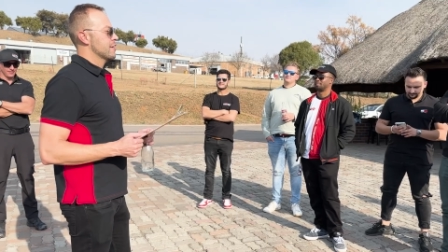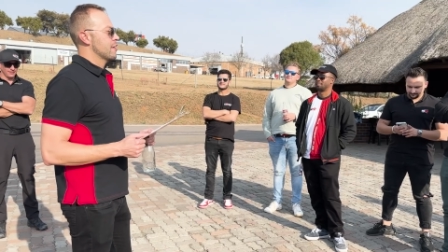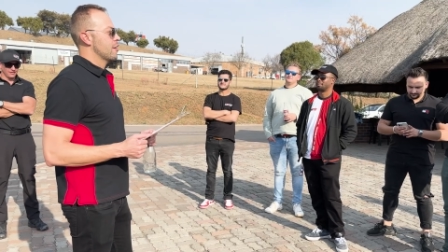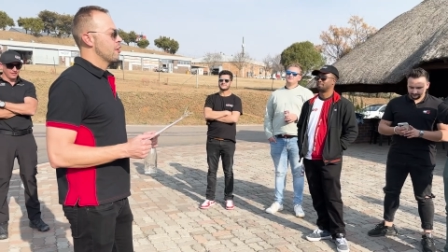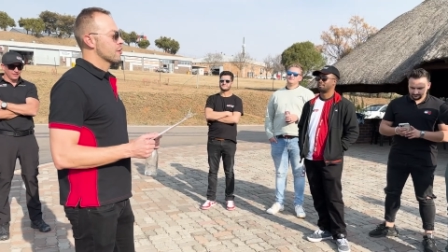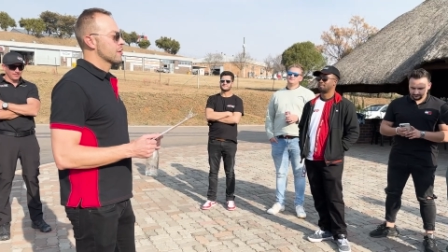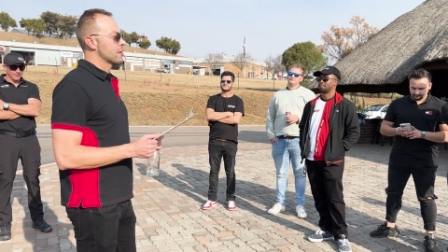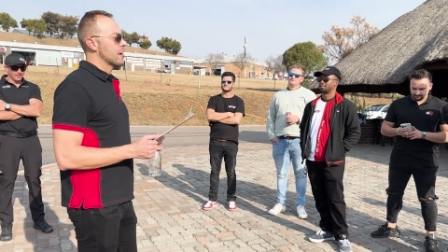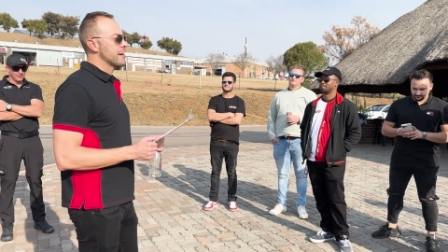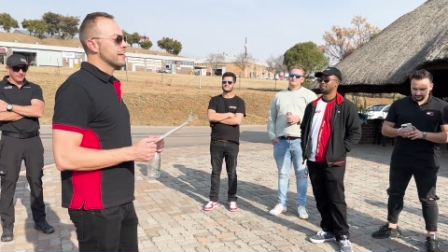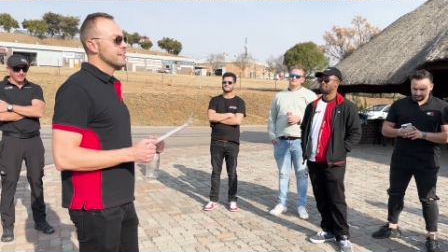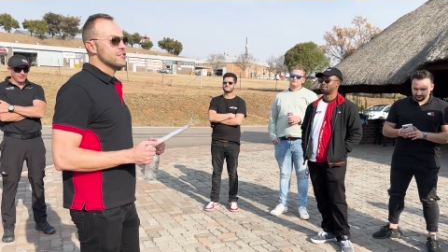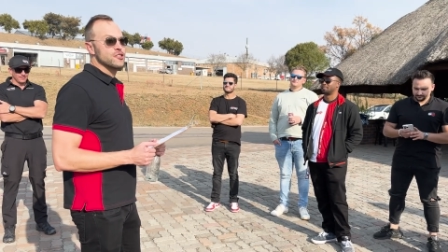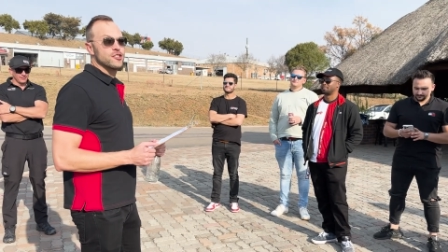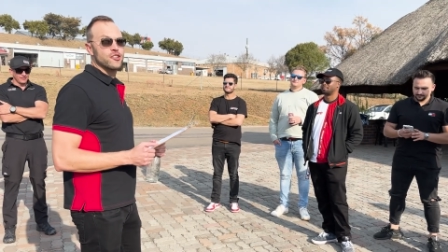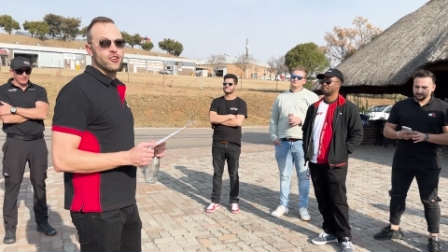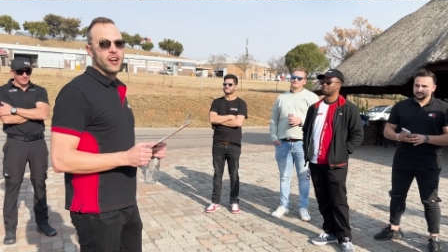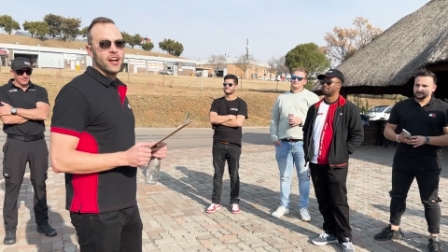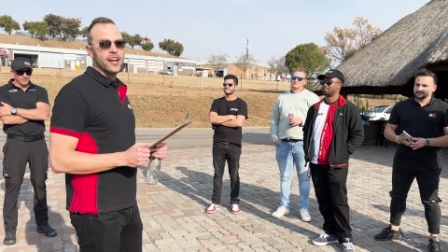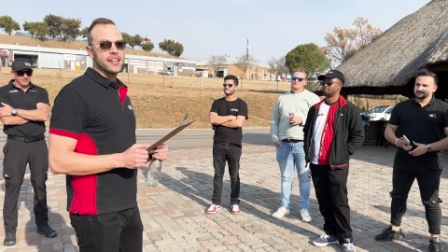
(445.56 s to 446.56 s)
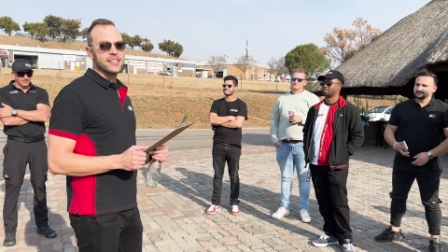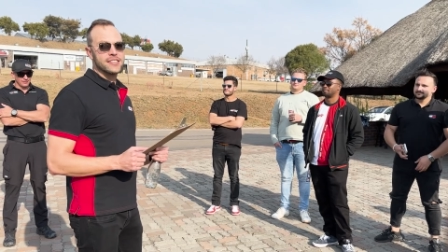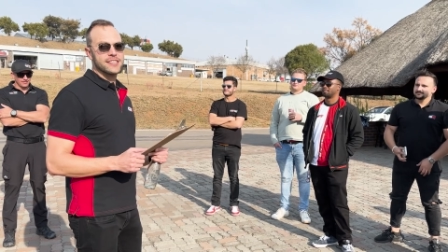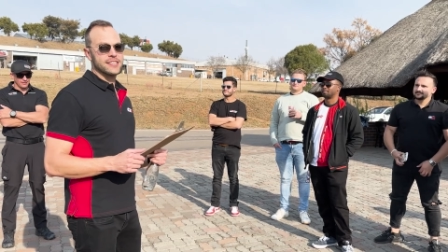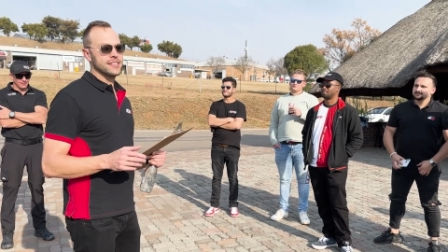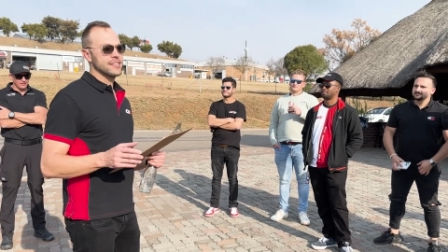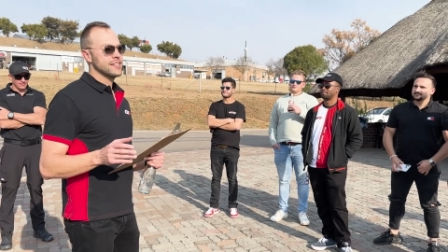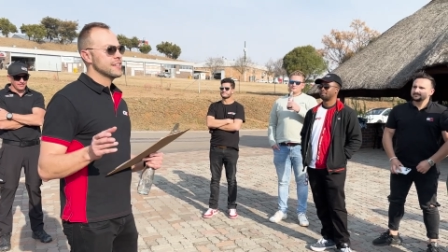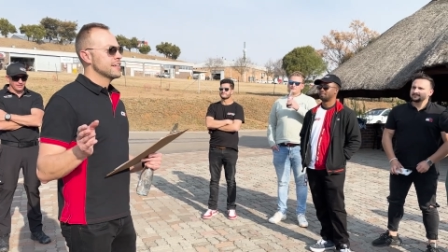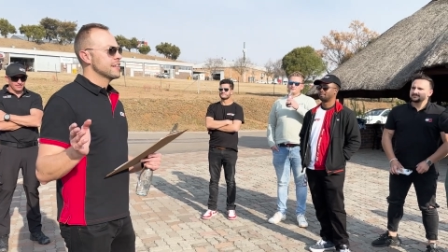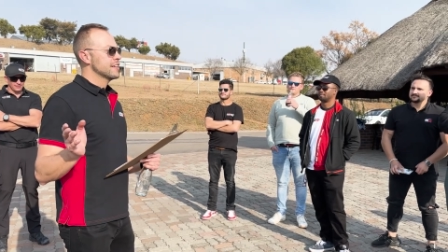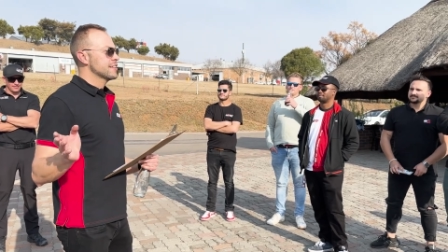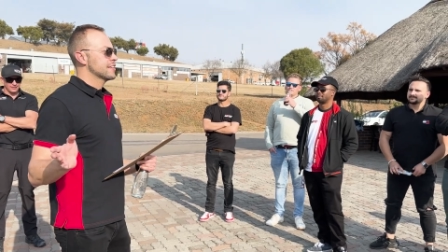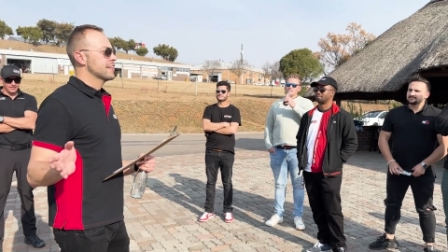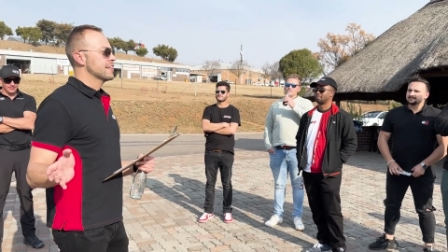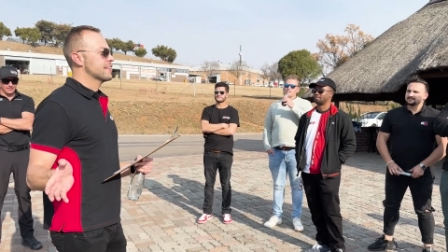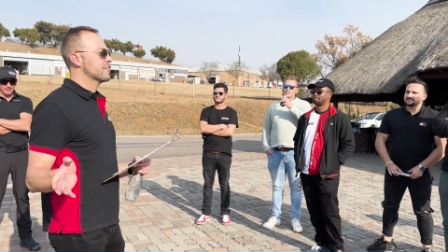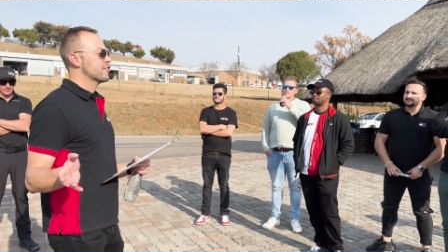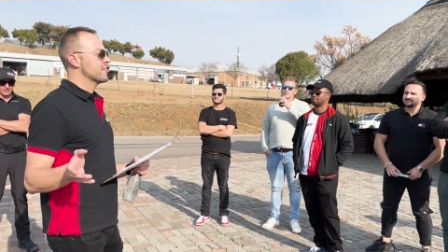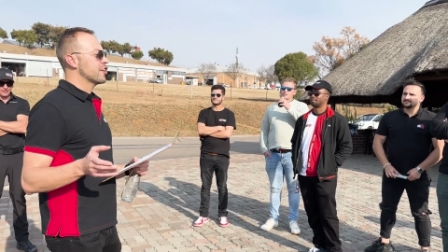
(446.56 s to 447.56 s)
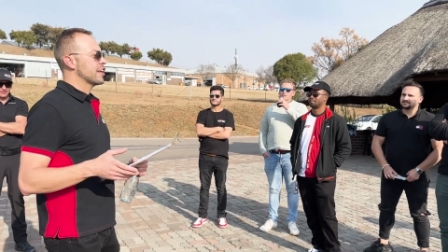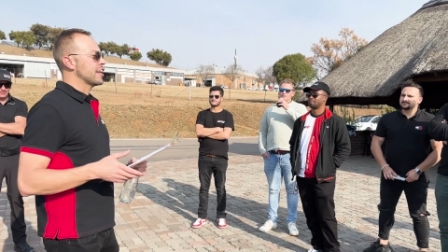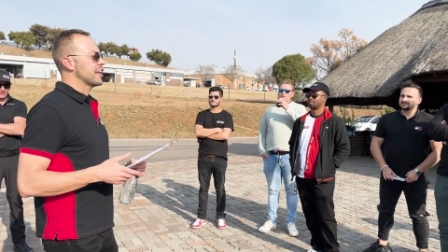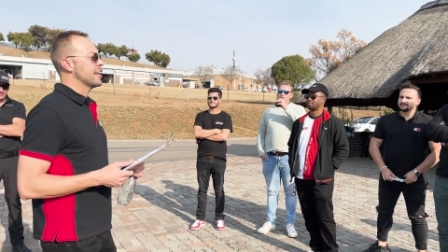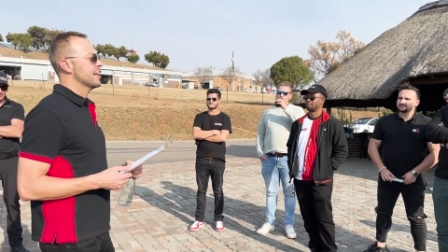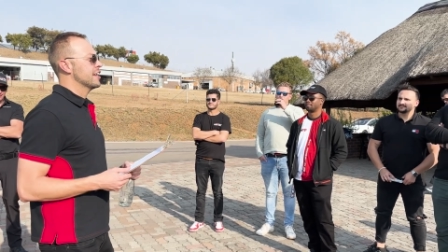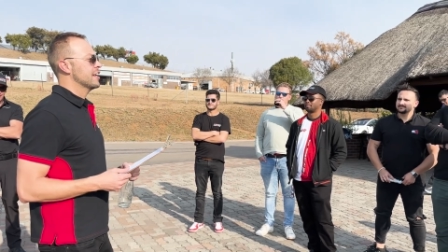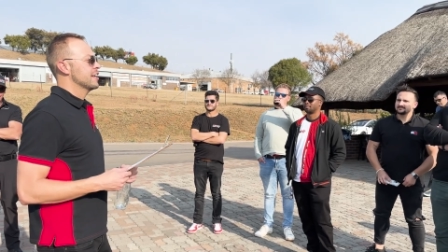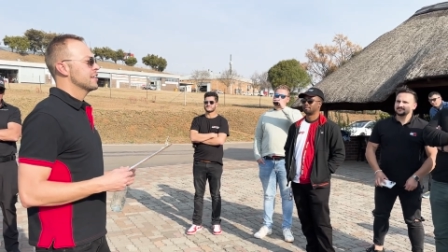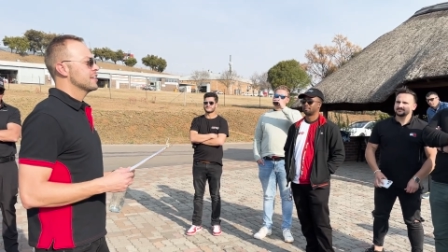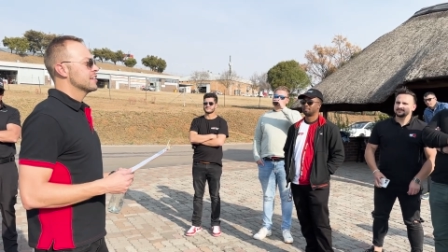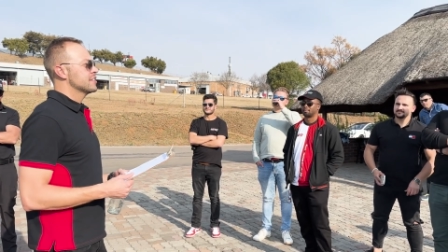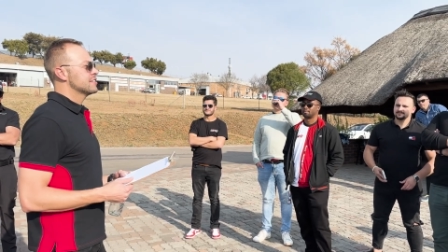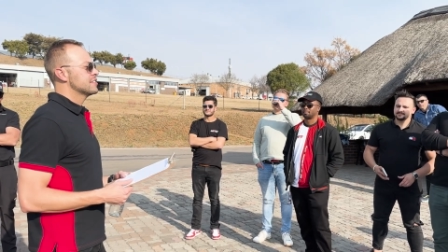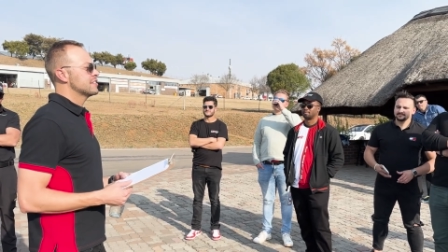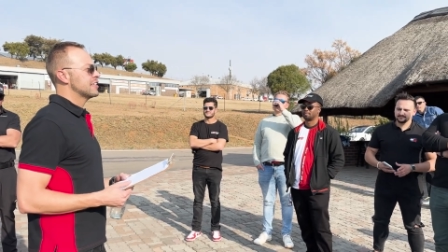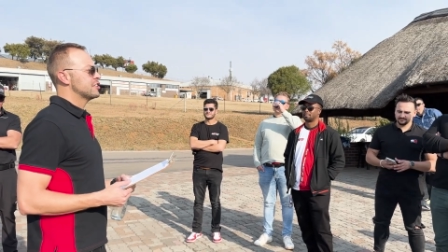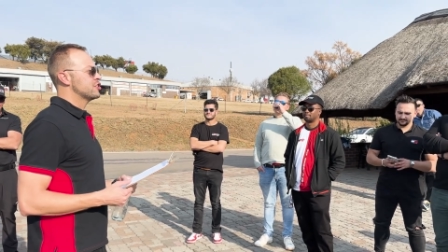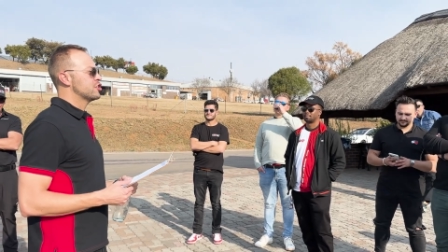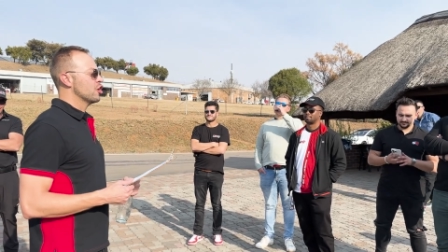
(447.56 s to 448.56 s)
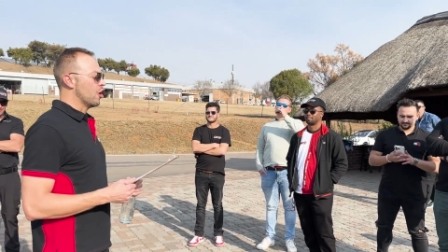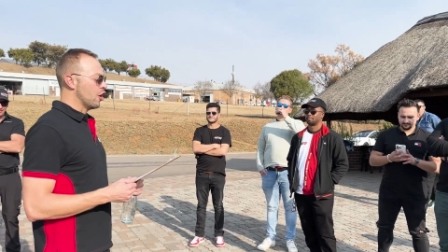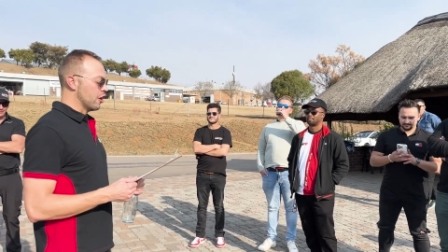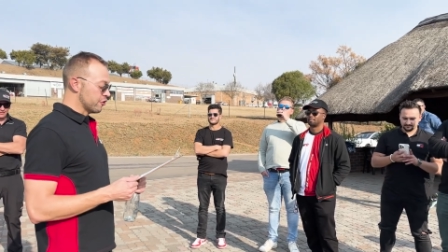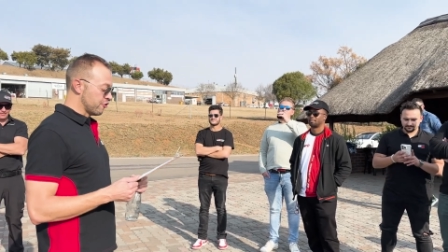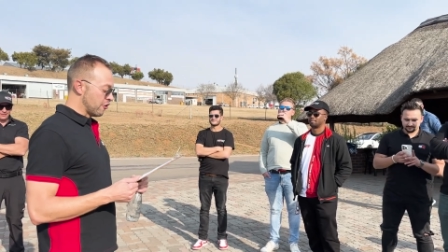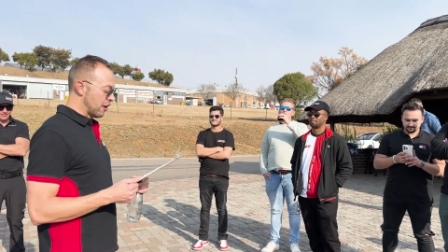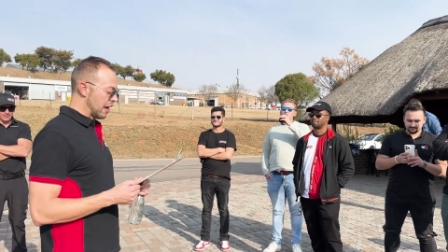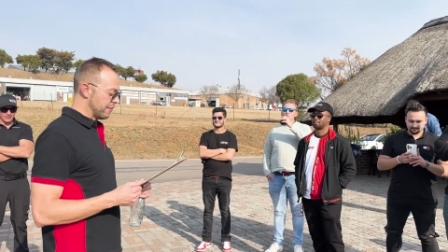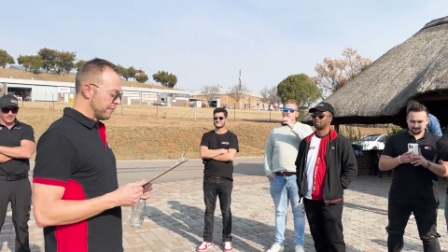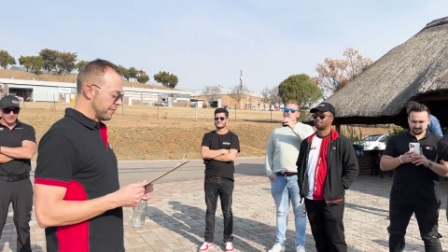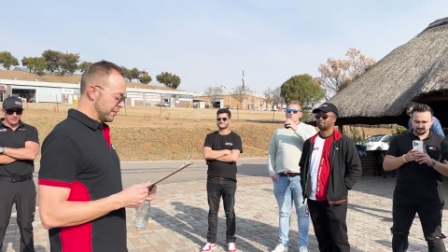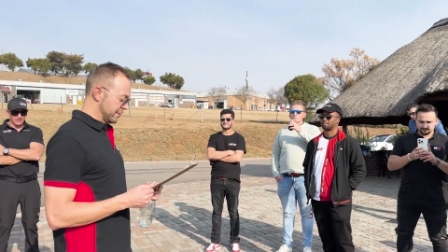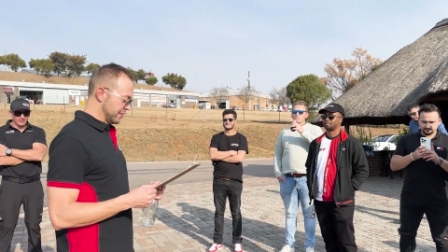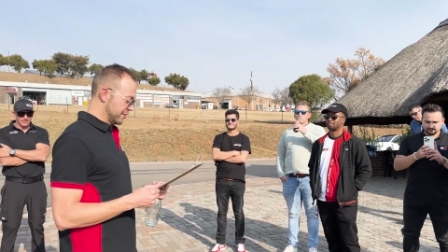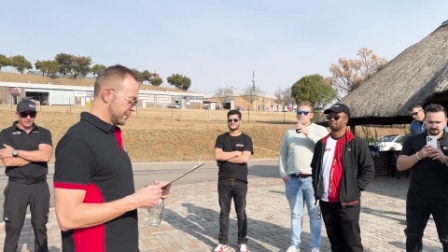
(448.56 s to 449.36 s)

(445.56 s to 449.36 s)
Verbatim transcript: are going to race the three TGR drivers.